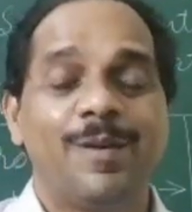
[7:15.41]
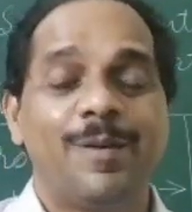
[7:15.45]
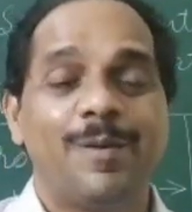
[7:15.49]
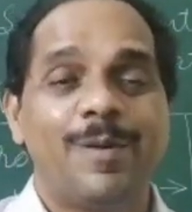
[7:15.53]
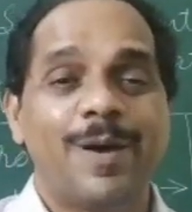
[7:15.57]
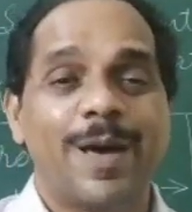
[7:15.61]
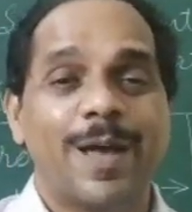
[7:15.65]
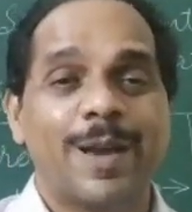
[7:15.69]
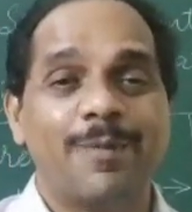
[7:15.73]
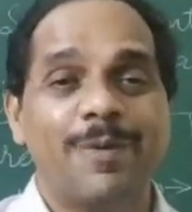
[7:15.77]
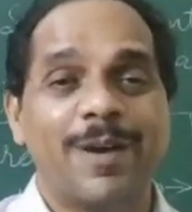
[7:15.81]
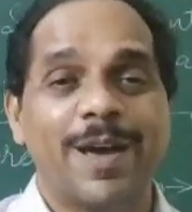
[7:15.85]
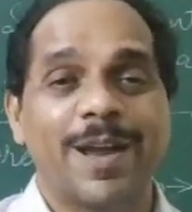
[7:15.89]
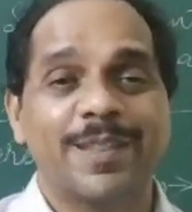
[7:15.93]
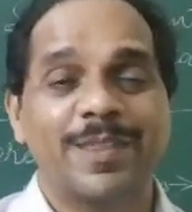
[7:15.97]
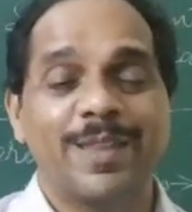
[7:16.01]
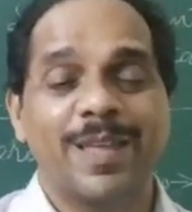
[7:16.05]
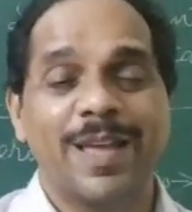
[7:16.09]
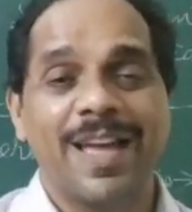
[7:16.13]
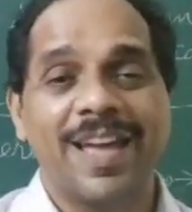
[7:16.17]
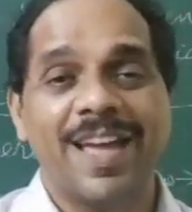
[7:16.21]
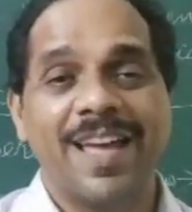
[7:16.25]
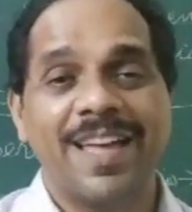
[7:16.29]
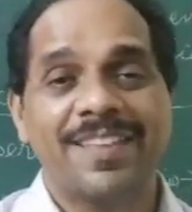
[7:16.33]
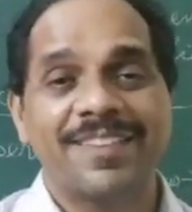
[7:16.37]
where were
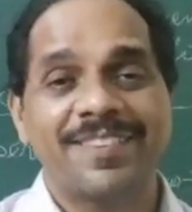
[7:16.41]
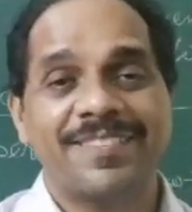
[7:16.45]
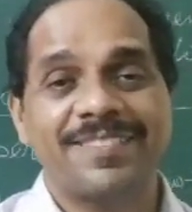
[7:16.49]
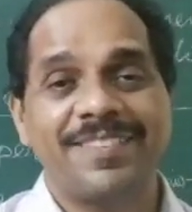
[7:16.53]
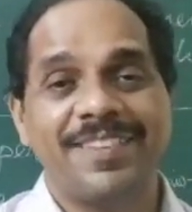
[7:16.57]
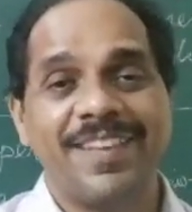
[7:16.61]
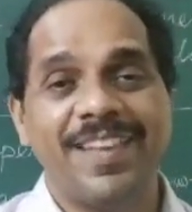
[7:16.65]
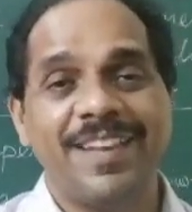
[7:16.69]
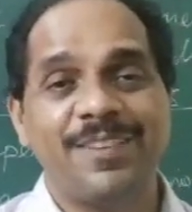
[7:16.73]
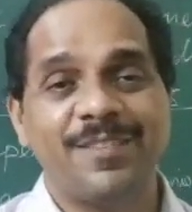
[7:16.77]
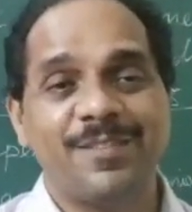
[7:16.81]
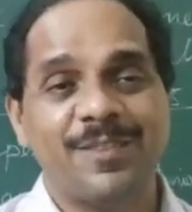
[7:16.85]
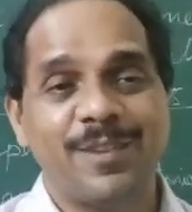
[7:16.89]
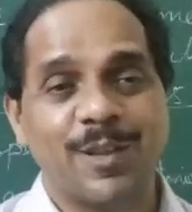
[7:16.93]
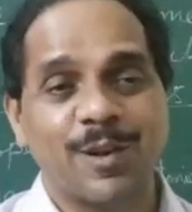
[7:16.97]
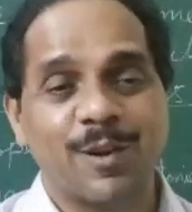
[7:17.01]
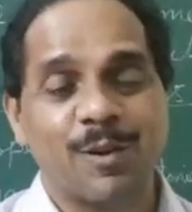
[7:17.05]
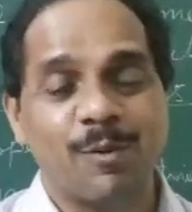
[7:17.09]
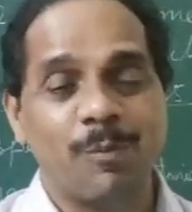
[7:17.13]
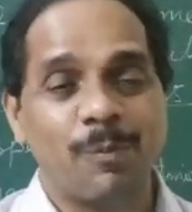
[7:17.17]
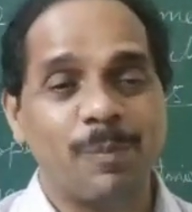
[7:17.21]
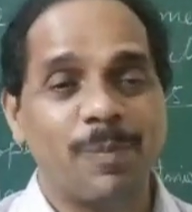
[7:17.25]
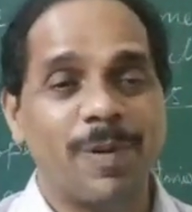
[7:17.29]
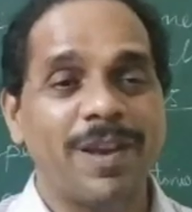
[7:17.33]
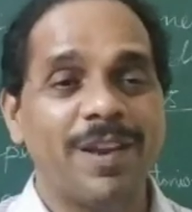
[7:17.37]
the scenes, you
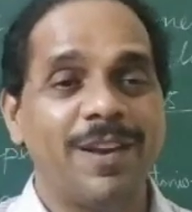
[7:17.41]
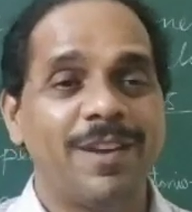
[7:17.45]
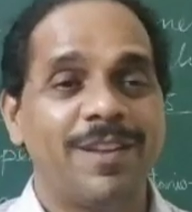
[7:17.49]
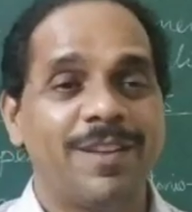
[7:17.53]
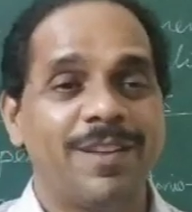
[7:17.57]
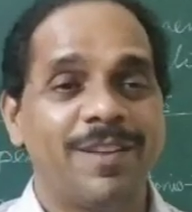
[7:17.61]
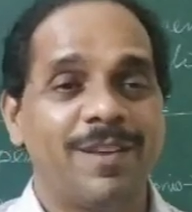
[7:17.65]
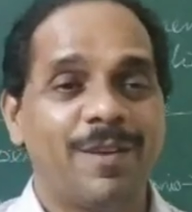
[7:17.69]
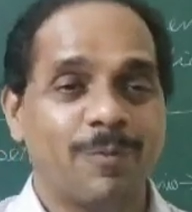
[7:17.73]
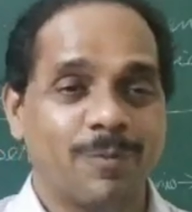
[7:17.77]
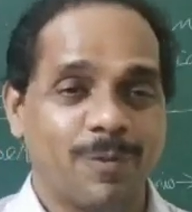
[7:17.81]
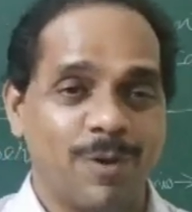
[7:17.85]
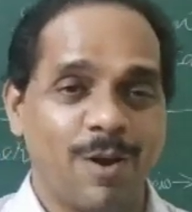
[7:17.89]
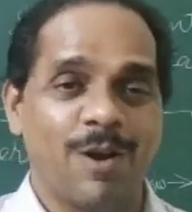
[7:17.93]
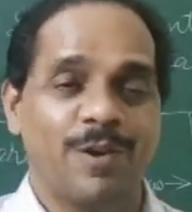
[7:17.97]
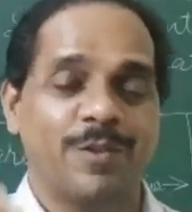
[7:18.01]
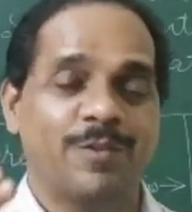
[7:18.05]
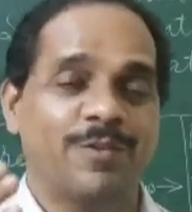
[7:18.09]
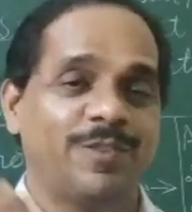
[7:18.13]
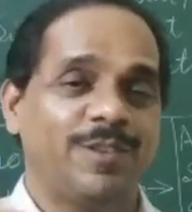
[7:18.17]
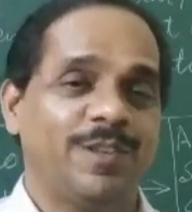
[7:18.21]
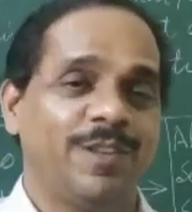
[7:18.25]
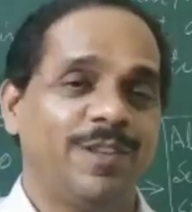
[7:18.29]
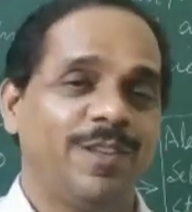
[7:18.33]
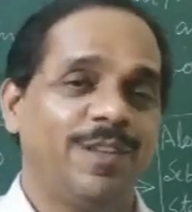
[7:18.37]
remember? Of
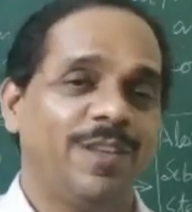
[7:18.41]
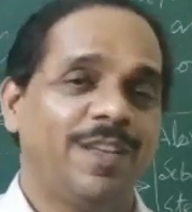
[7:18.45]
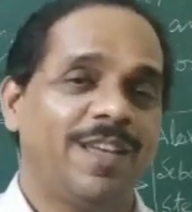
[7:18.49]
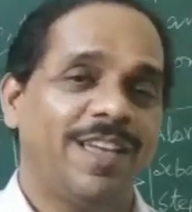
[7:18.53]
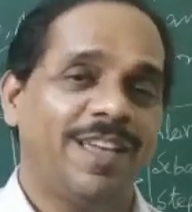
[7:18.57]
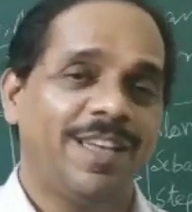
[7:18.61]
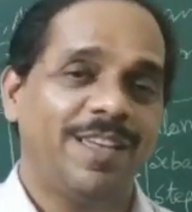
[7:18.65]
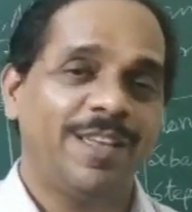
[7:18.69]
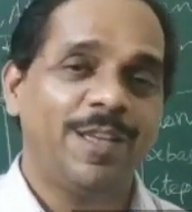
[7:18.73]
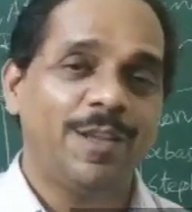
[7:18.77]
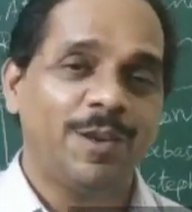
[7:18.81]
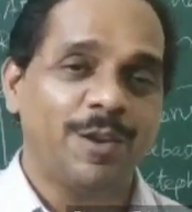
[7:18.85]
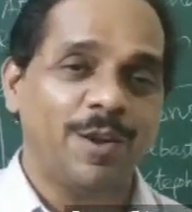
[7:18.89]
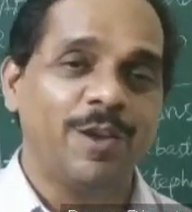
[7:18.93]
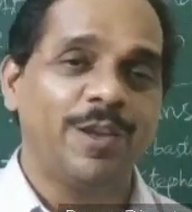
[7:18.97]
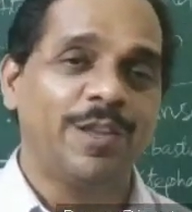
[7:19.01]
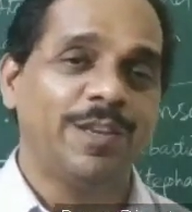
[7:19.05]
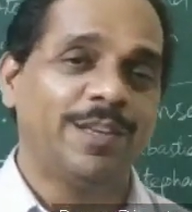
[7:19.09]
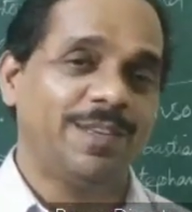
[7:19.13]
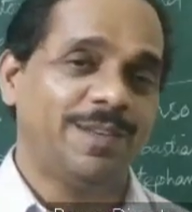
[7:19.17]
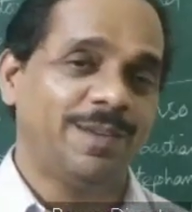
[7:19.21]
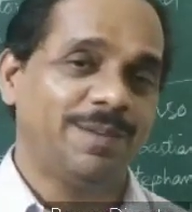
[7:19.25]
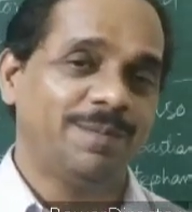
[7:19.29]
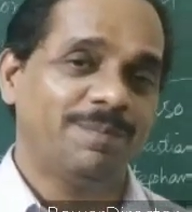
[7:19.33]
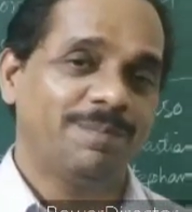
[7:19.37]
course, you know
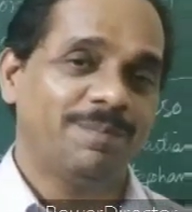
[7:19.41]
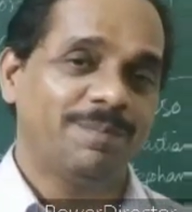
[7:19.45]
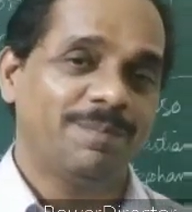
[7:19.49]
it.